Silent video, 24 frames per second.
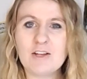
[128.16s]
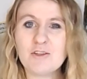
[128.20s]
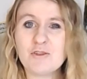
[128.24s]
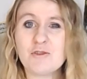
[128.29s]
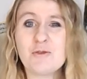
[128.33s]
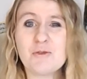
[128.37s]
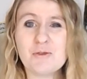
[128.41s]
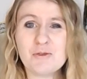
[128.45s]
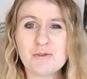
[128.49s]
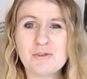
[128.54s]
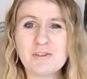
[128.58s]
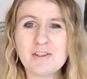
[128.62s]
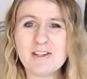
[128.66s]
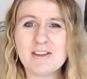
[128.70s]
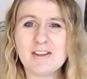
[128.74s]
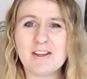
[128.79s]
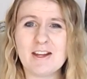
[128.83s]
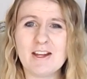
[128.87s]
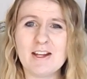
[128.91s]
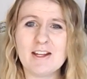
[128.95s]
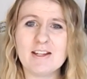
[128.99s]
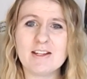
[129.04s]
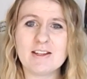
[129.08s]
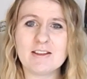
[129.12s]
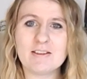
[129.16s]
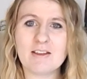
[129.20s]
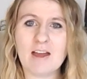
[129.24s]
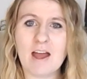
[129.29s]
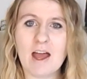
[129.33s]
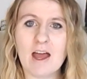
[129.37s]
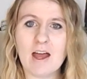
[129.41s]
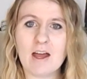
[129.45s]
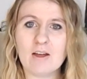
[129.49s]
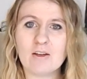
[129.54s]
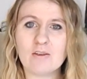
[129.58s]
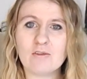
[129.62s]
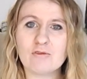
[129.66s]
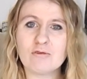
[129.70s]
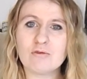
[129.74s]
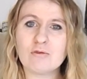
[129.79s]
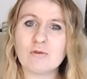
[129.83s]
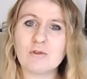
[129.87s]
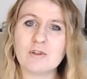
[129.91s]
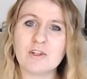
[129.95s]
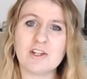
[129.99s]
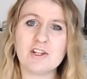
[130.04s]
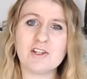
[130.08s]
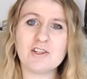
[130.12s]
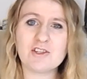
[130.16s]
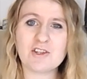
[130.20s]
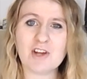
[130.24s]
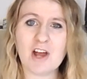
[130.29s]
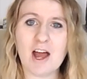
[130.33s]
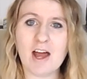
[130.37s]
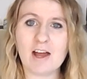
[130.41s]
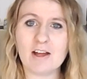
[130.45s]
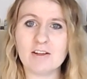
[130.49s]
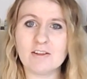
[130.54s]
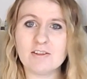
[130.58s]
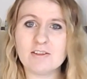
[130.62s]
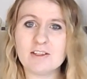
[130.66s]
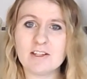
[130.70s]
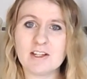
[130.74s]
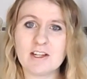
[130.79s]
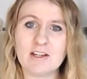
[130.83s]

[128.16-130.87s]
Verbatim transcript: truly think that for your child,